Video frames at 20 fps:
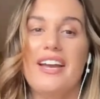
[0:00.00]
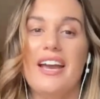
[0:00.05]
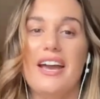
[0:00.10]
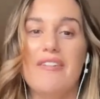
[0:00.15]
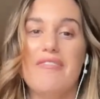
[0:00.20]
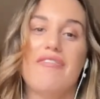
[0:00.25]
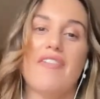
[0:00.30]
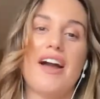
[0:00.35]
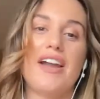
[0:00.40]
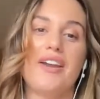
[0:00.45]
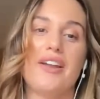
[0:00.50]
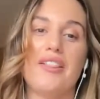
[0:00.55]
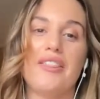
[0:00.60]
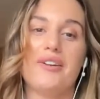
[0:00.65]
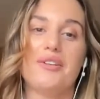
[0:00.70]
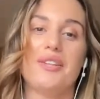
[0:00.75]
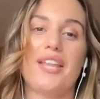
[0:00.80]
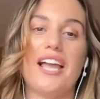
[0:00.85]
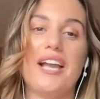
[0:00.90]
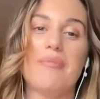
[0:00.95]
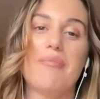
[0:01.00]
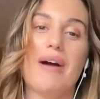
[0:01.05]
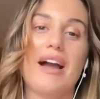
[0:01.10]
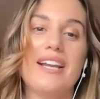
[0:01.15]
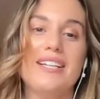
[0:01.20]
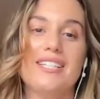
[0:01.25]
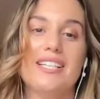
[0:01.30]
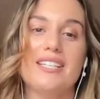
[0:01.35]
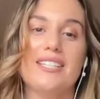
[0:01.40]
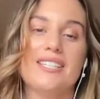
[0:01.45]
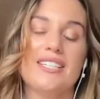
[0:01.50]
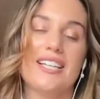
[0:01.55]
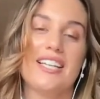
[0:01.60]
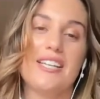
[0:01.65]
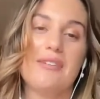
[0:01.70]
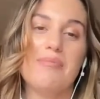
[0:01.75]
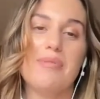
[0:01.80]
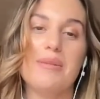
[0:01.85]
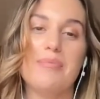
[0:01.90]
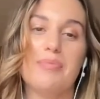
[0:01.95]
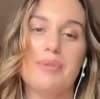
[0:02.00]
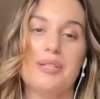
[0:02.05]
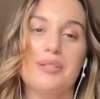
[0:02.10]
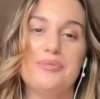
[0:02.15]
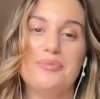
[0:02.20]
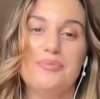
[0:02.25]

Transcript: and find other like minded, silly people.